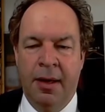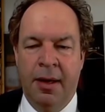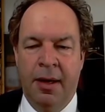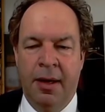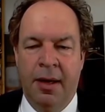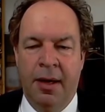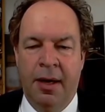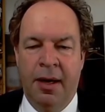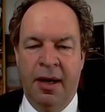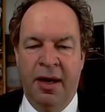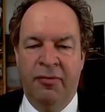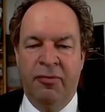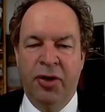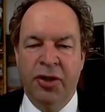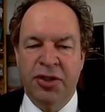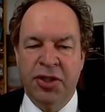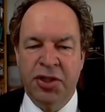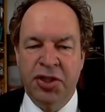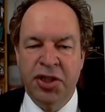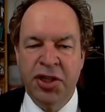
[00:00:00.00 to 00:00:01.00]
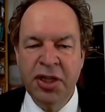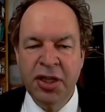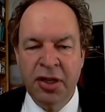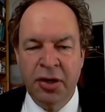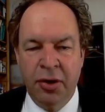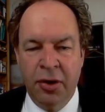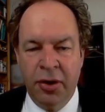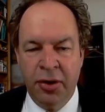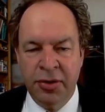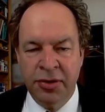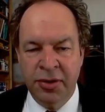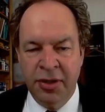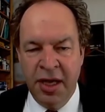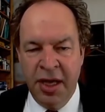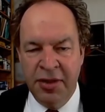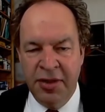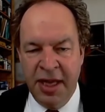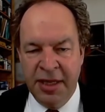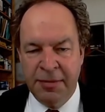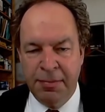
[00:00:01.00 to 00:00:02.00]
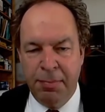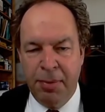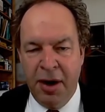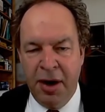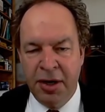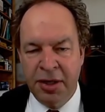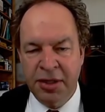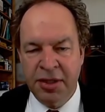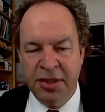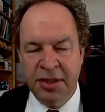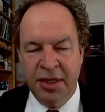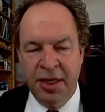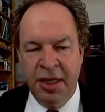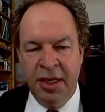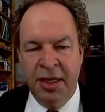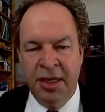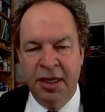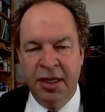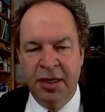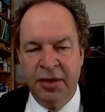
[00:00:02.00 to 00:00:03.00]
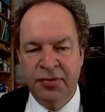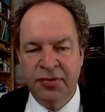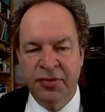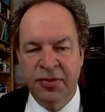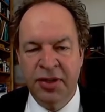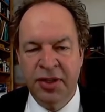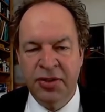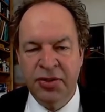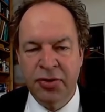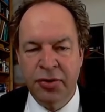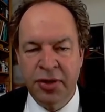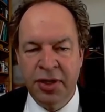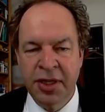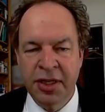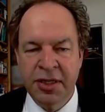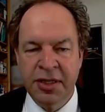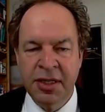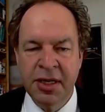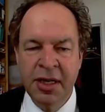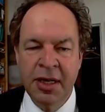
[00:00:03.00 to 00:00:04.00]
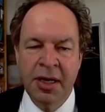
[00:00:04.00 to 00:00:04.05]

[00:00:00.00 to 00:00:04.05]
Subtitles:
voltage here on that part of the circuit.